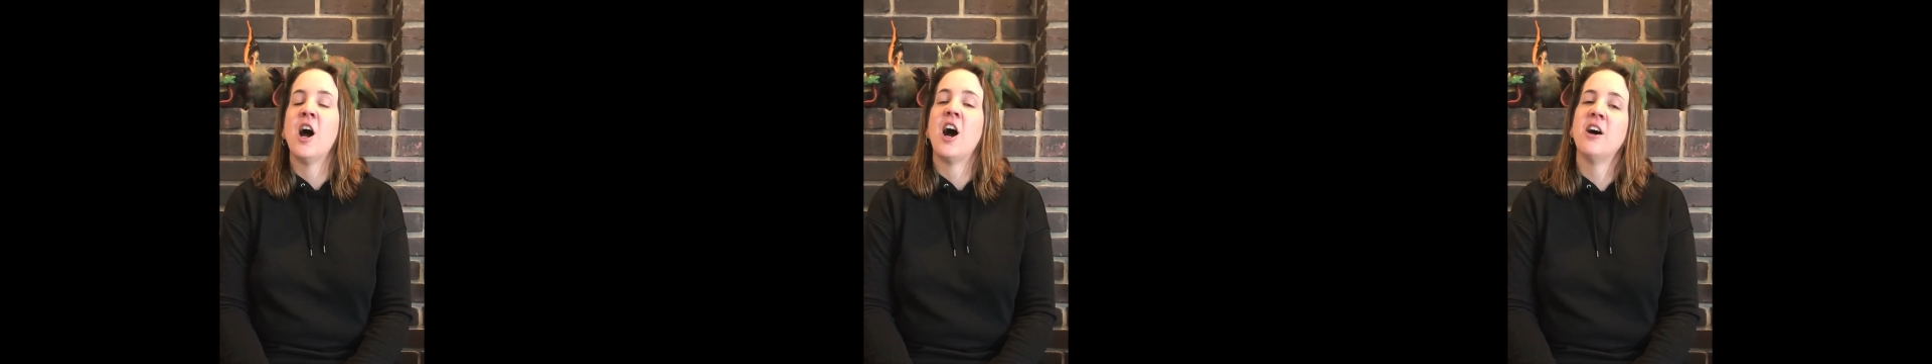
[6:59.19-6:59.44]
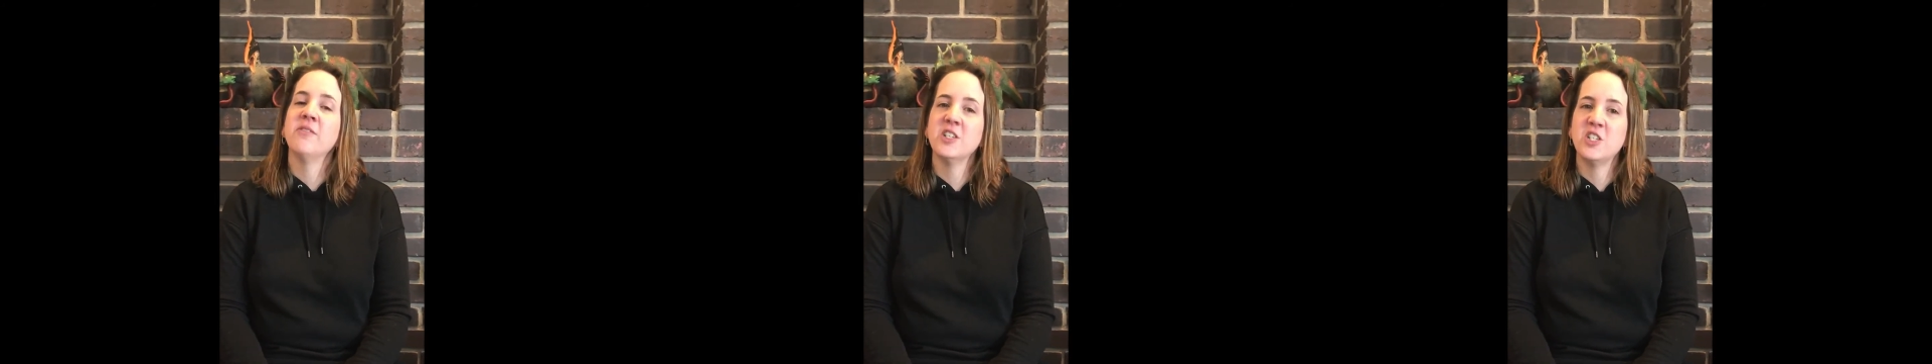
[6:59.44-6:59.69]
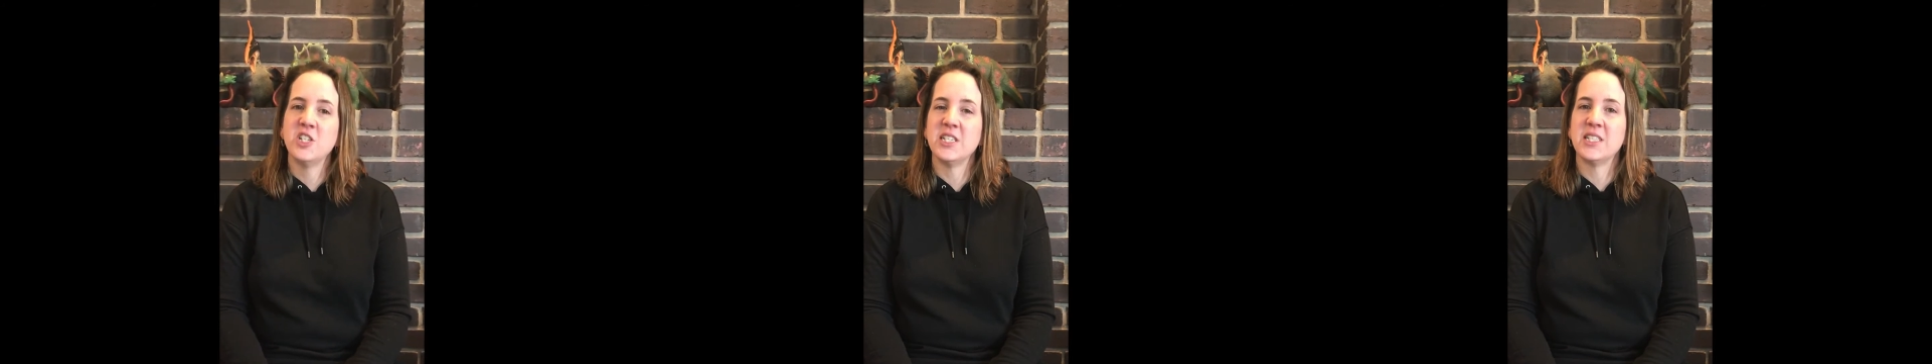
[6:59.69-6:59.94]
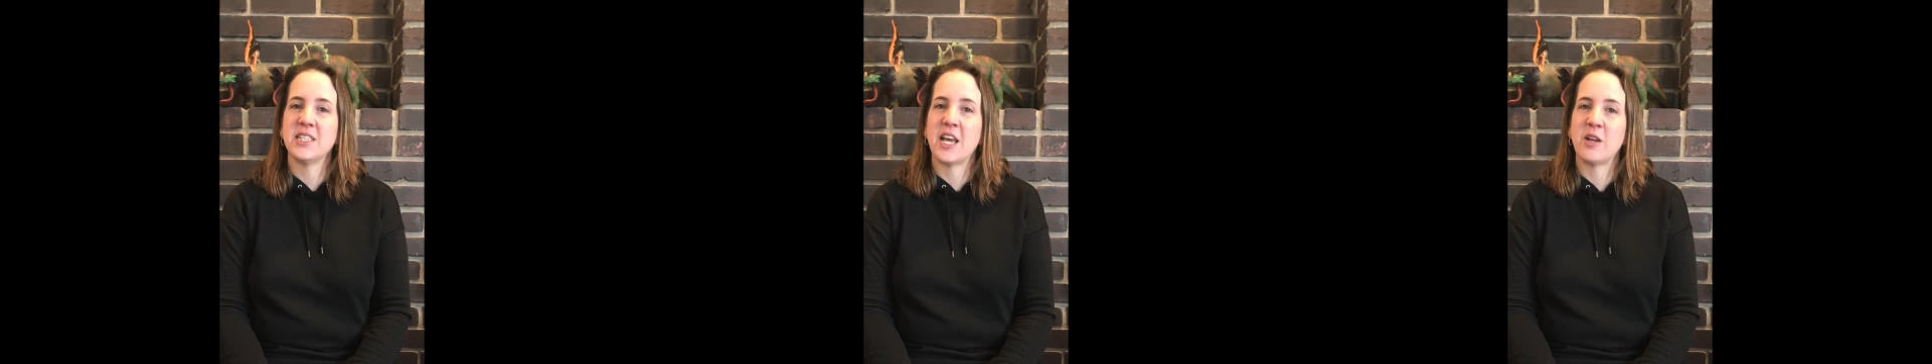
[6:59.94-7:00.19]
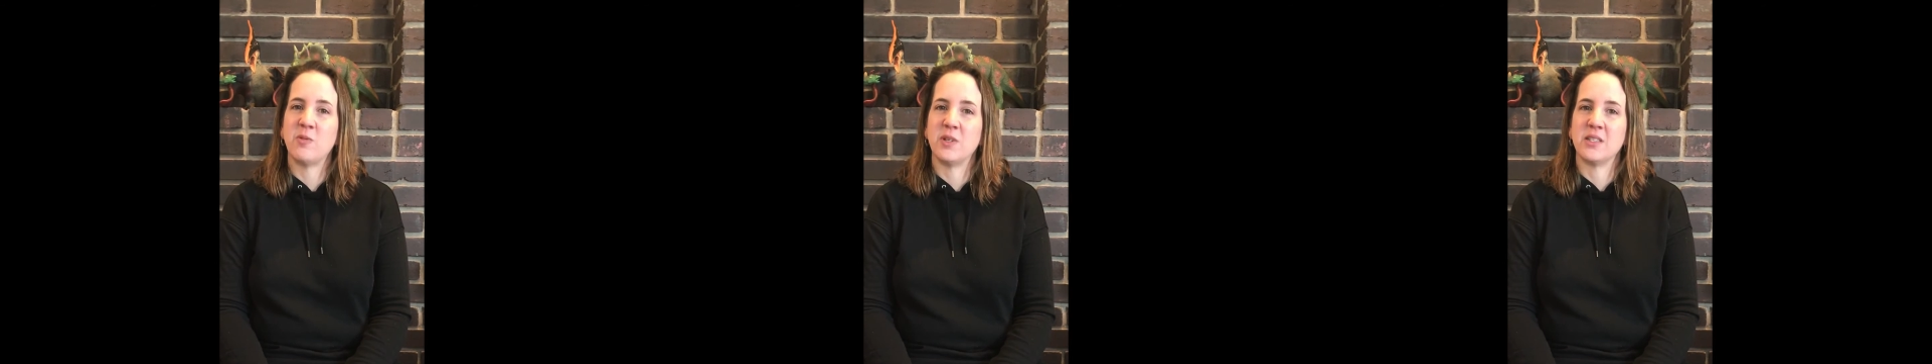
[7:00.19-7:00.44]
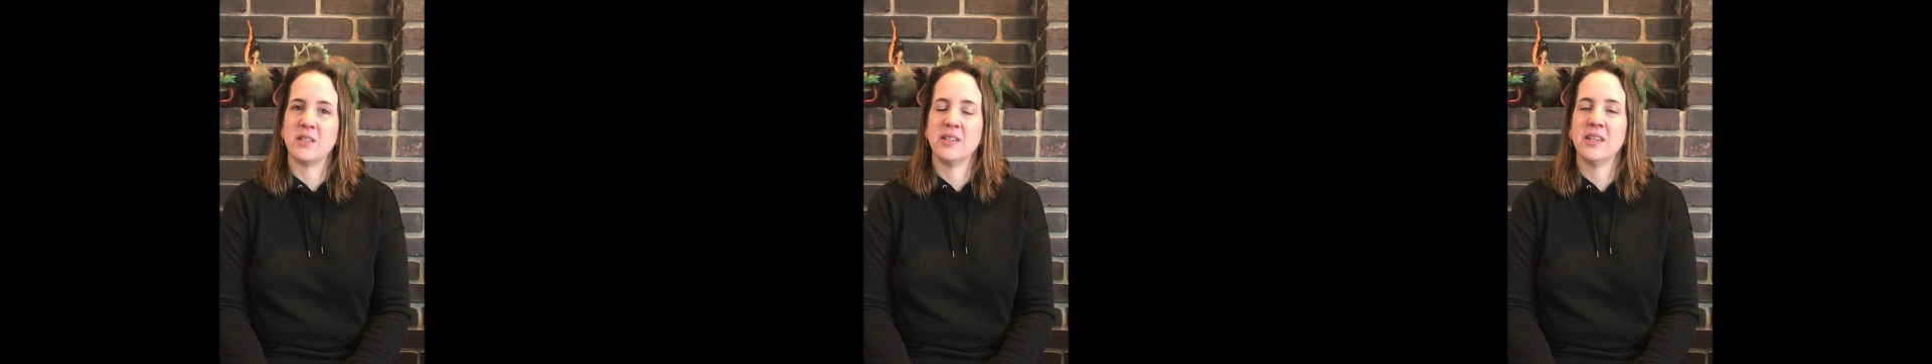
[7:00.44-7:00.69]
After Jesus had
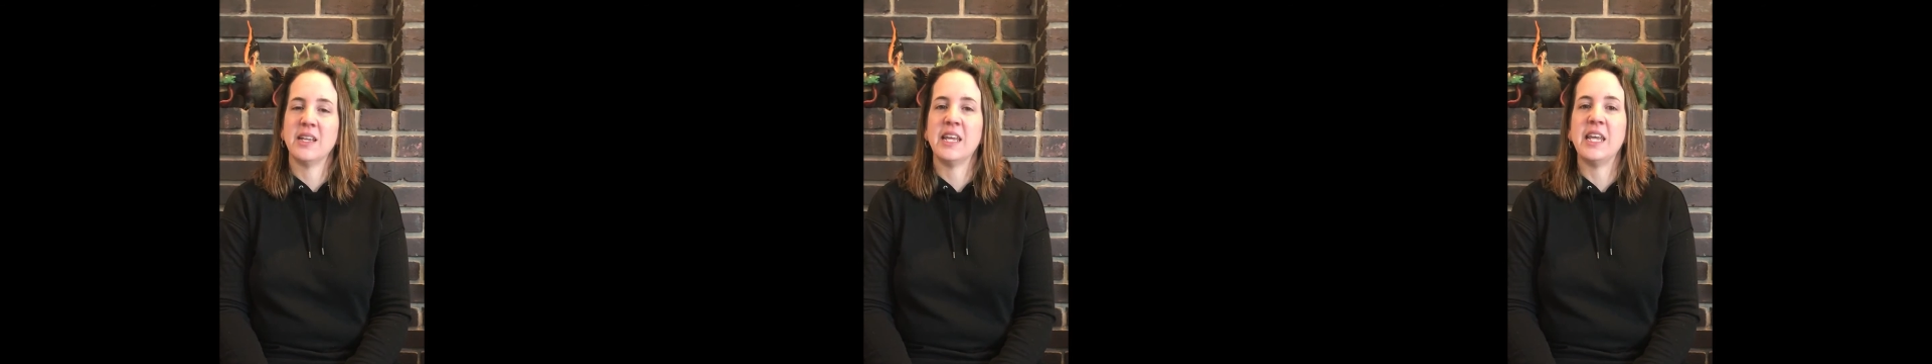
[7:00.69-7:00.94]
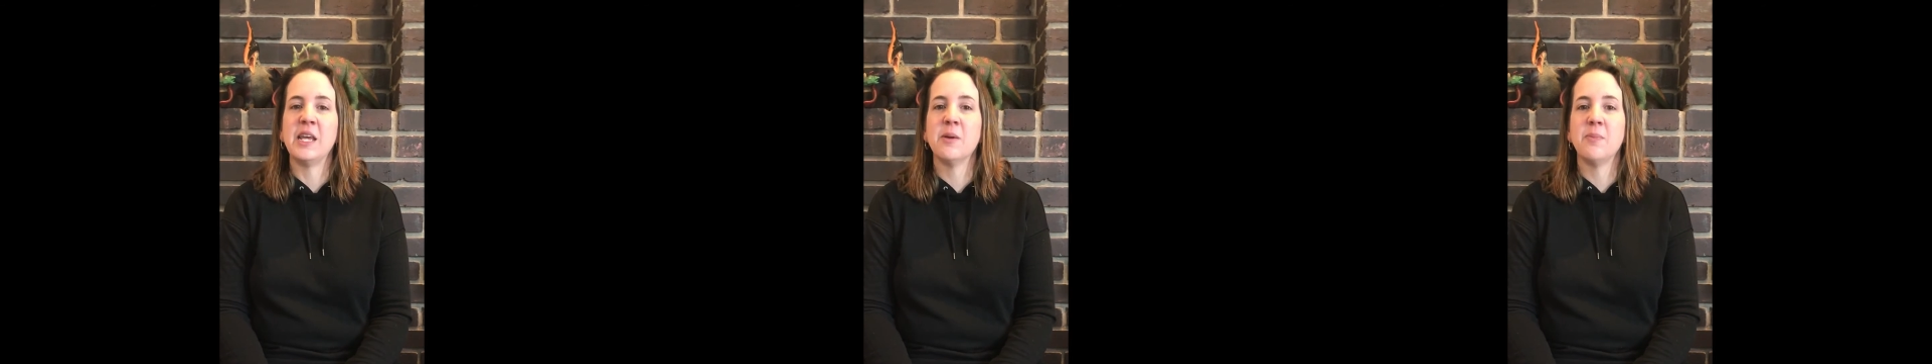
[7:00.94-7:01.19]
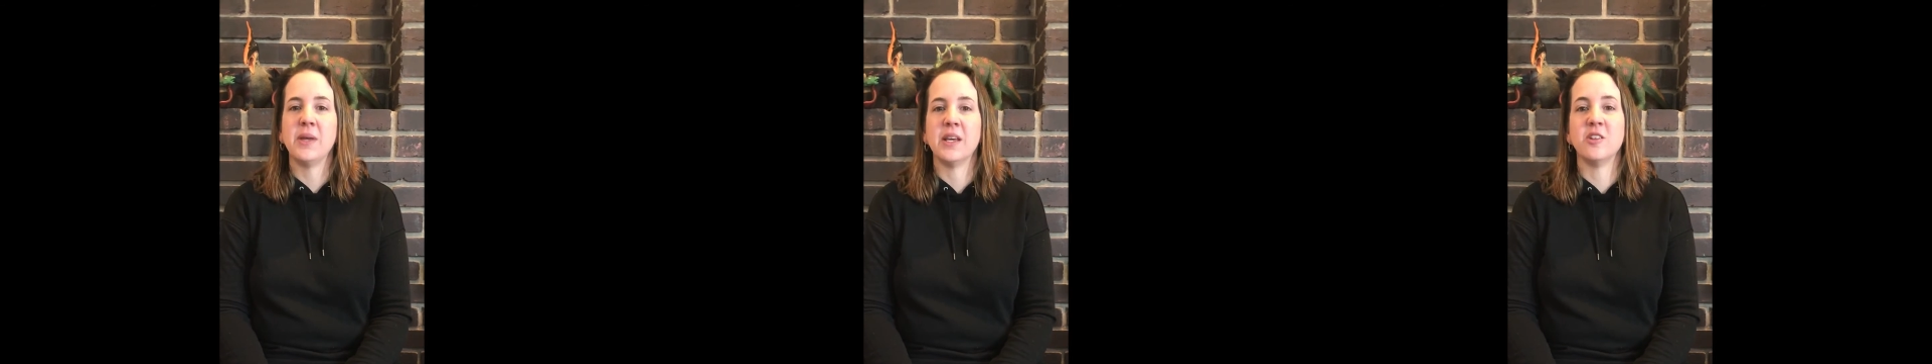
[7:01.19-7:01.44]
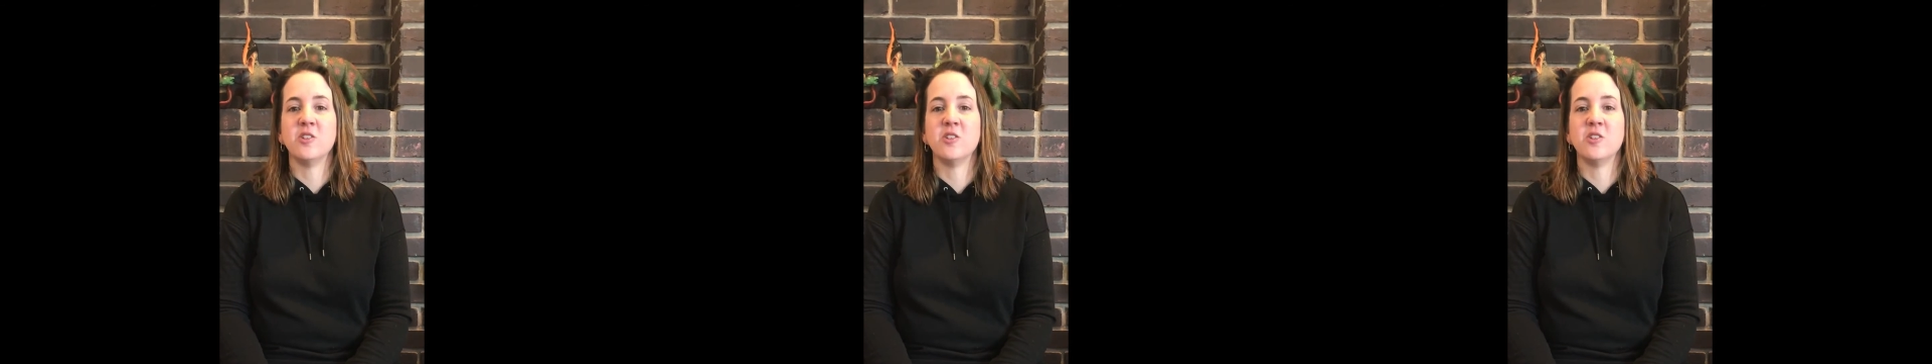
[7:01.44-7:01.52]
risen, he appeared